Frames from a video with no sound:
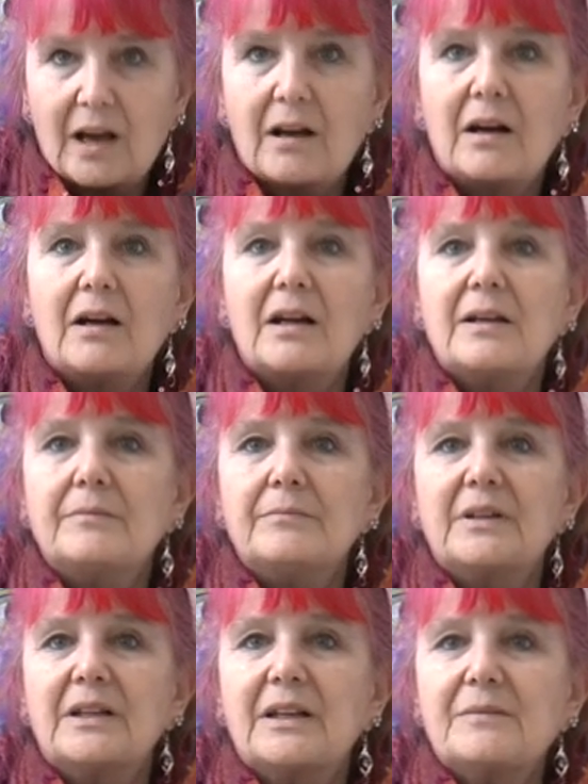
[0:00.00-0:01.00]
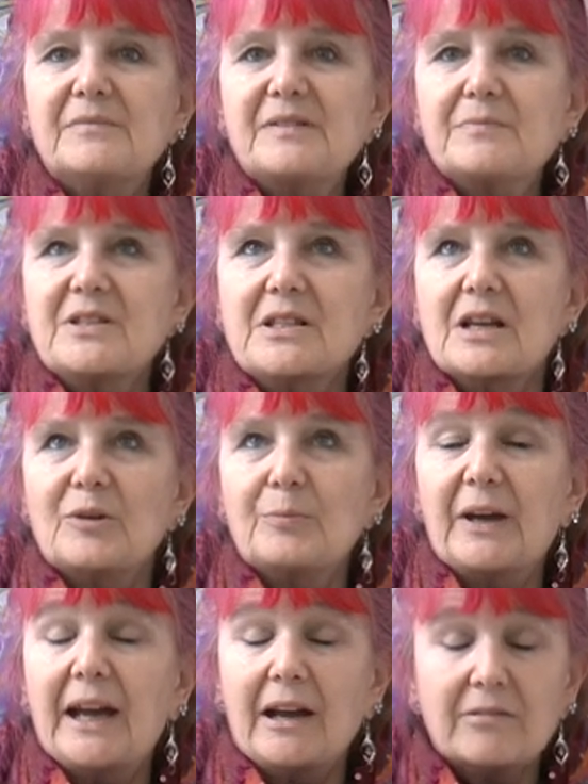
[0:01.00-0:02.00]
Hi, my name's Michelle
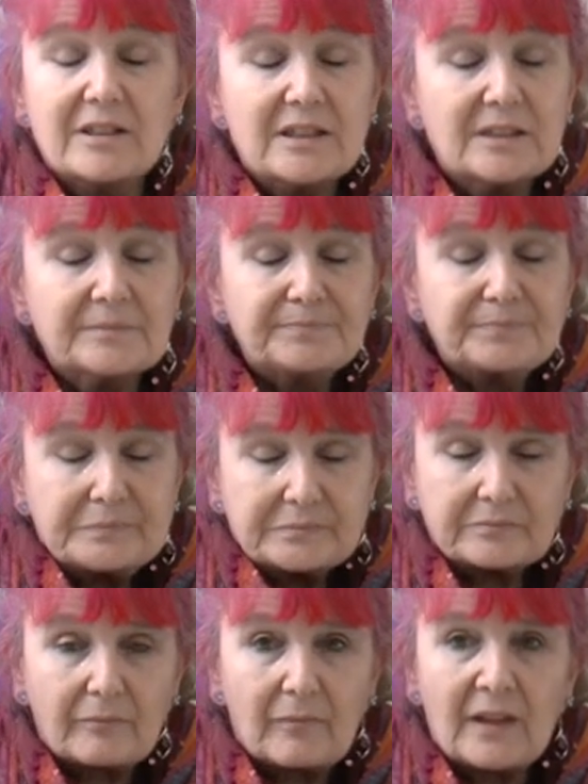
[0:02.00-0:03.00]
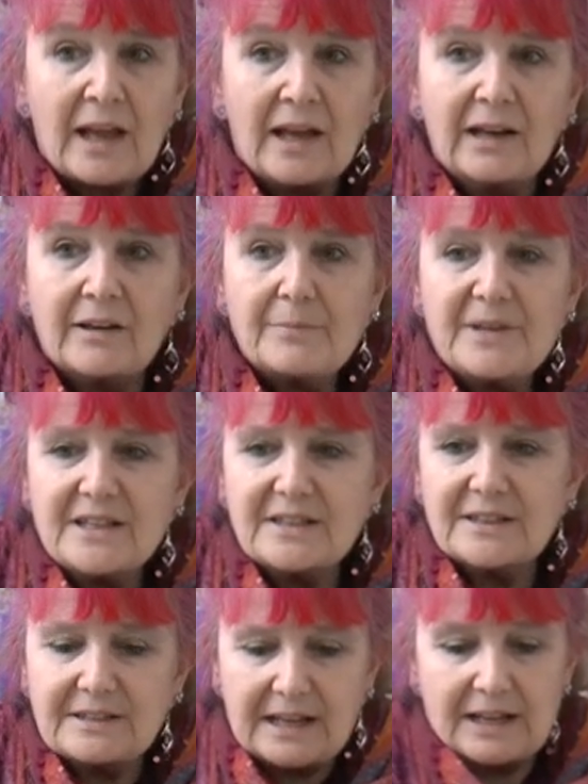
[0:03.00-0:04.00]
Baharier and I'm here
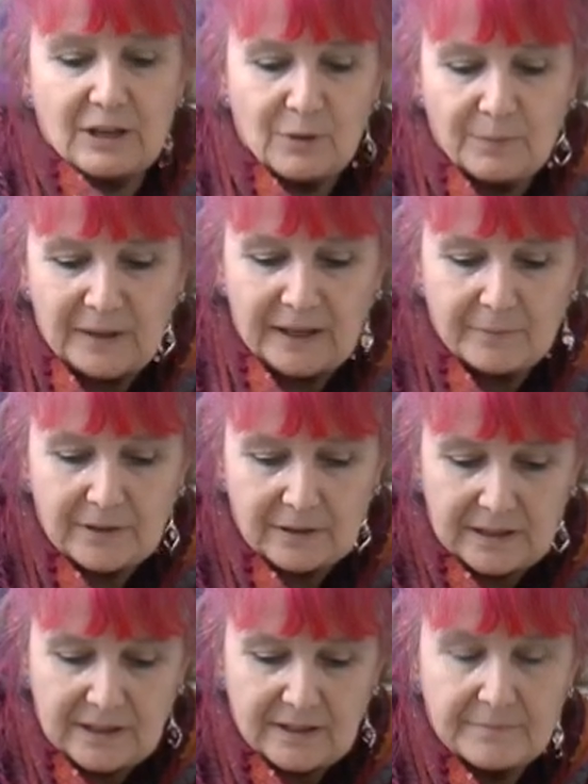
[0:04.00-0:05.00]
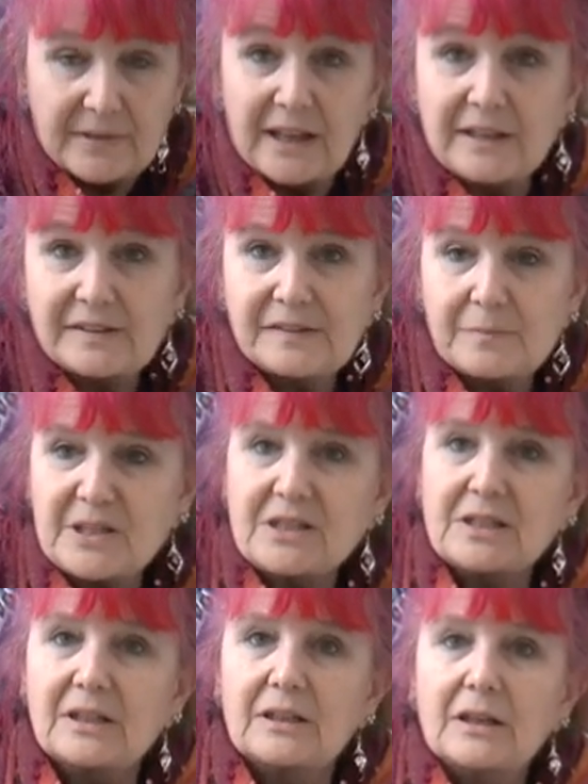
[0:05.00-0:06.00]
to tell you about my
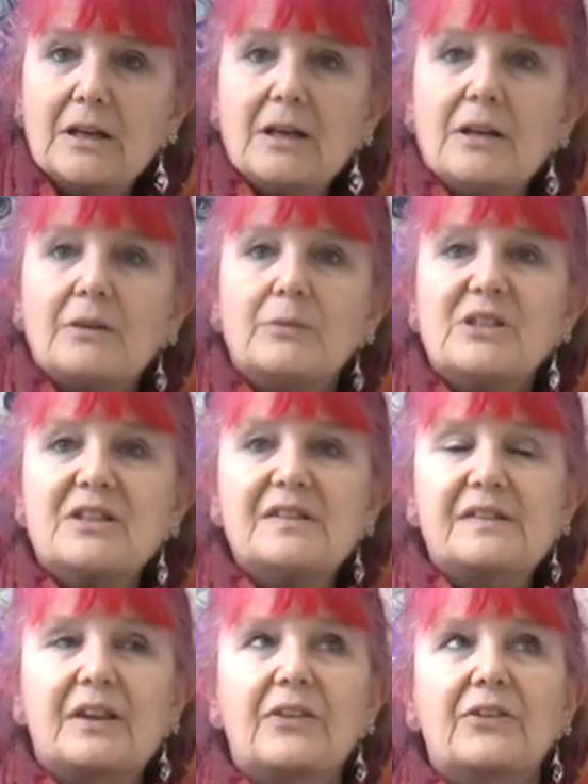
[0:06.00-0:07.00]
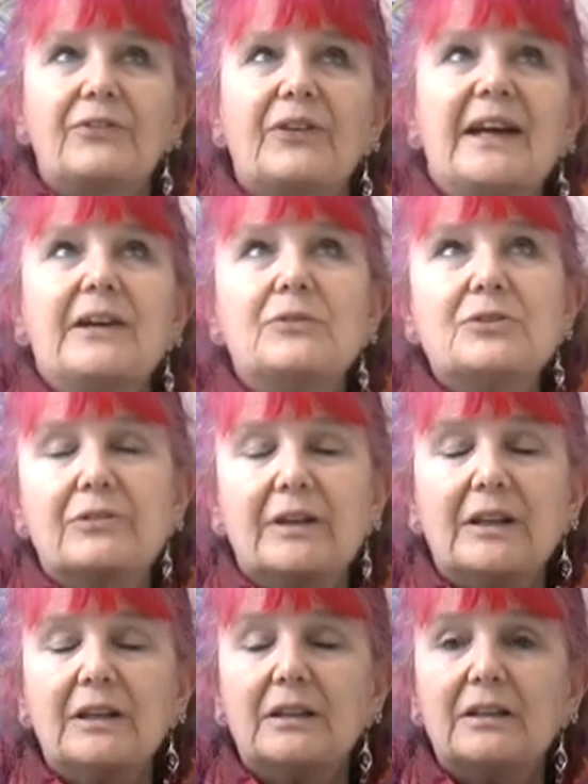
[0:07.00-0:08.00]
exhibition, which is at the
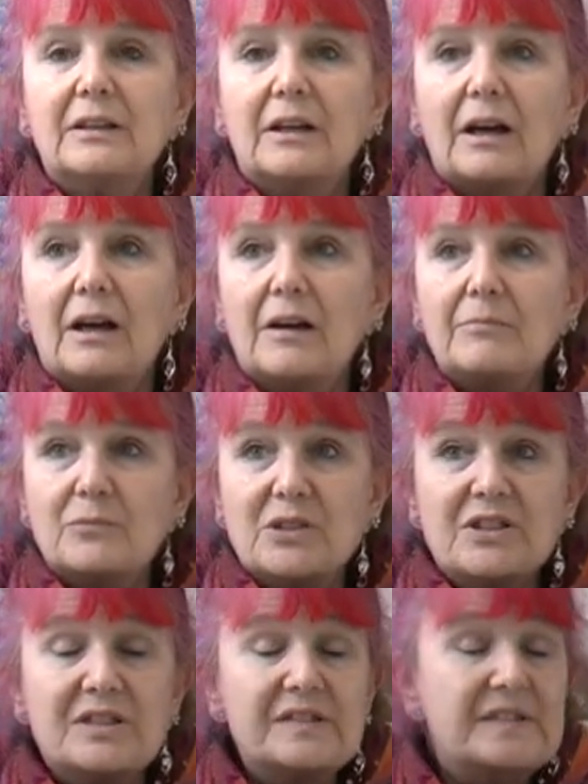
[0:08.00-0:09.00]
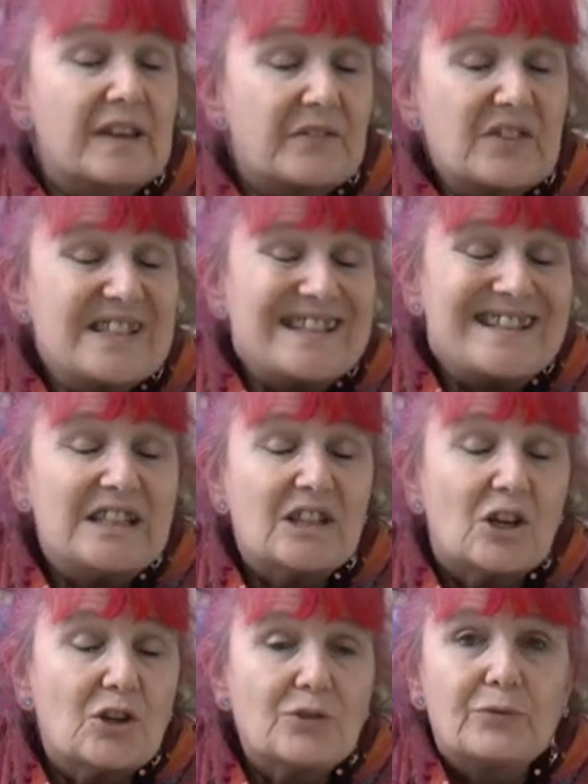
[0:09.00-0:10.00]
Foundry, which is
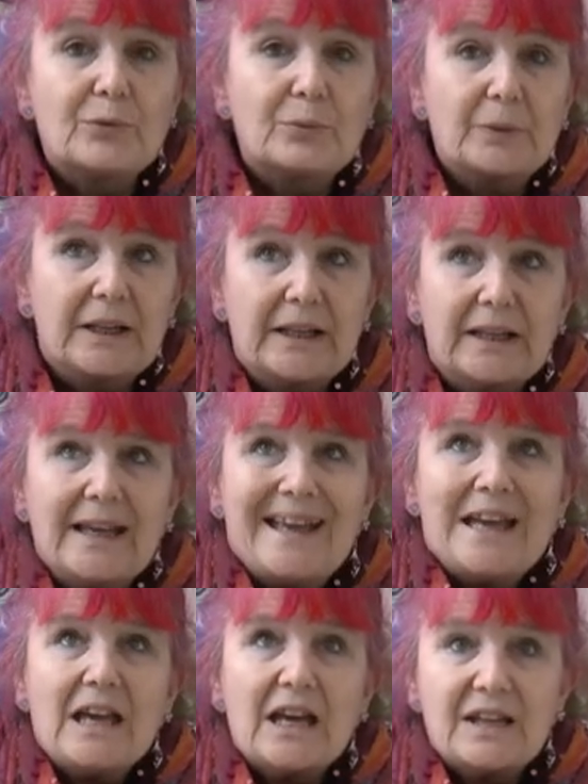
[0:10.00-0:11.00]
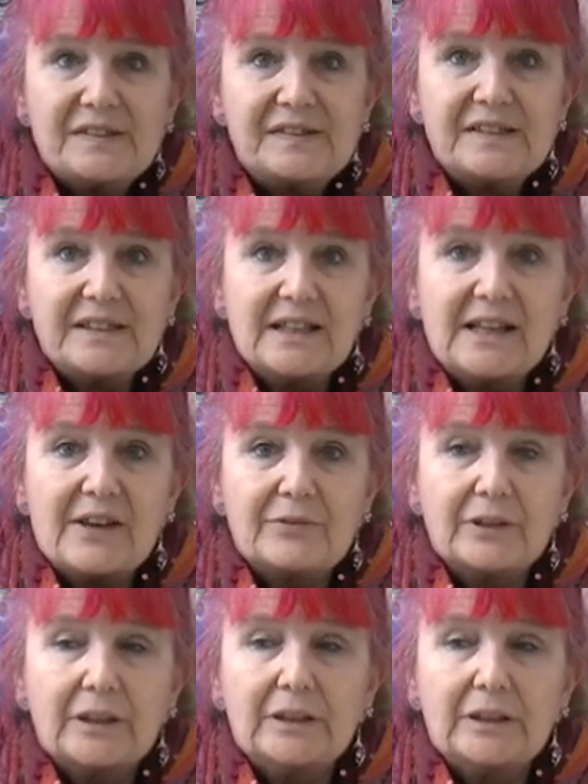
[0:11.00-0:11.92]
17 Overway, SE11,